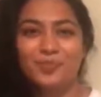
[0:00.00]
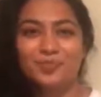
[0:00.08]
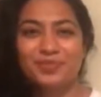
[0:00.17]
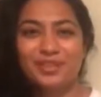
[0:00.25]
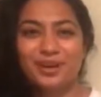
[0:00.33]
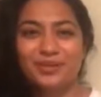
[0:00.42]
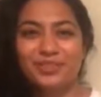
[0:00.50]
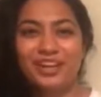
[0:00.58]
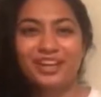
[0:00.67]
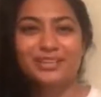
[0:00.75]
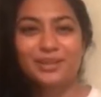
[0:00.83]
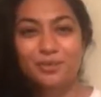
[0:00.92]
So
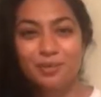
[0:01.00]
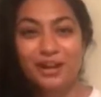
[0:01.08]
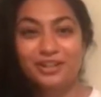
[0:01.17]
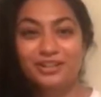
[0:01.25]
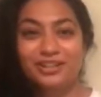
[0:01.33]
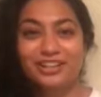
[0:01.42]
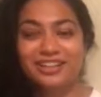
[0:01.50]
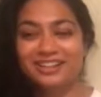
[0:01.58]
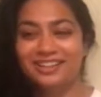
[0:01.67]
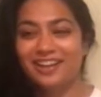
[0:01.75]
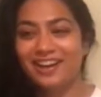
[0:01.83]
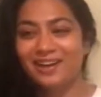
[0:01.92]
thank you so much,
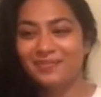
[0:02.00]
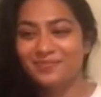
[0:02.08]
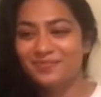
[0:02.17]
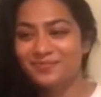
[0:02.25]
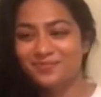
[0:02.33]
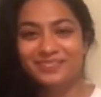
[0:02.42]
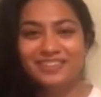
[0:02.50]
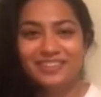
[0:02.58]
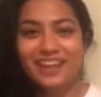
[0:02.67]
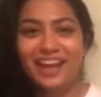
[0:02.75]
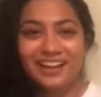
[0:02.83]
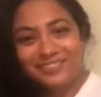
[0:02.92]

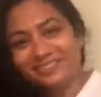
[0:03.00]
and